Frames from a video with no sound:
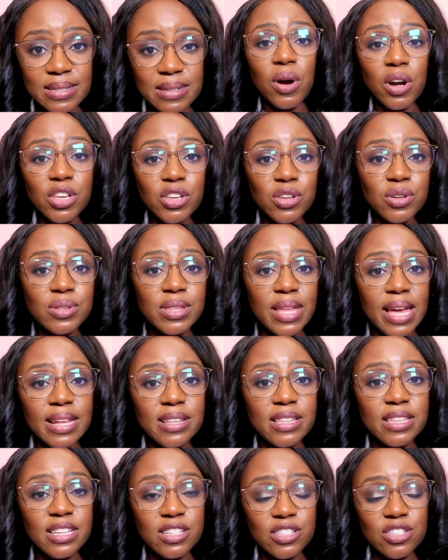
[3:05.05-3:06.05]
What you
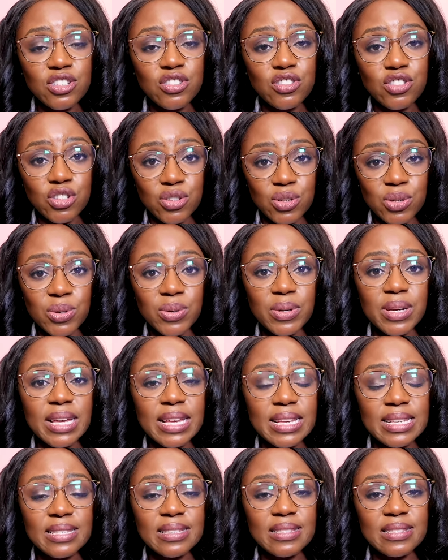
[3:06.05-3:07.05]
then need to do
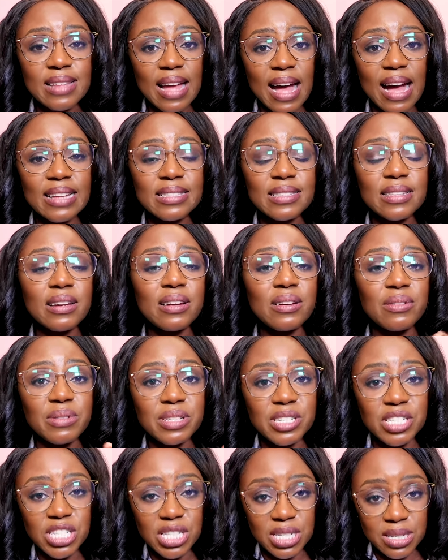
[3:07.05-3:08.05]
is start a
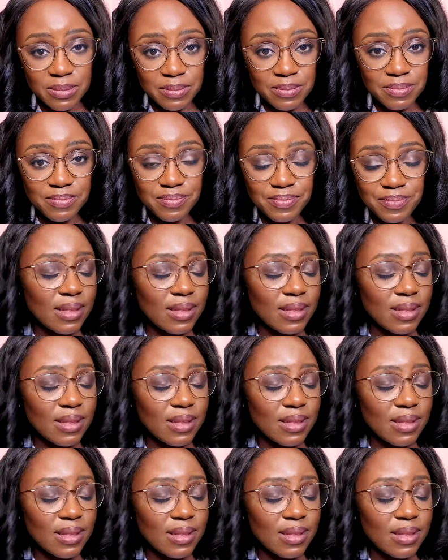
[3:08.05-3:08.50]
regime.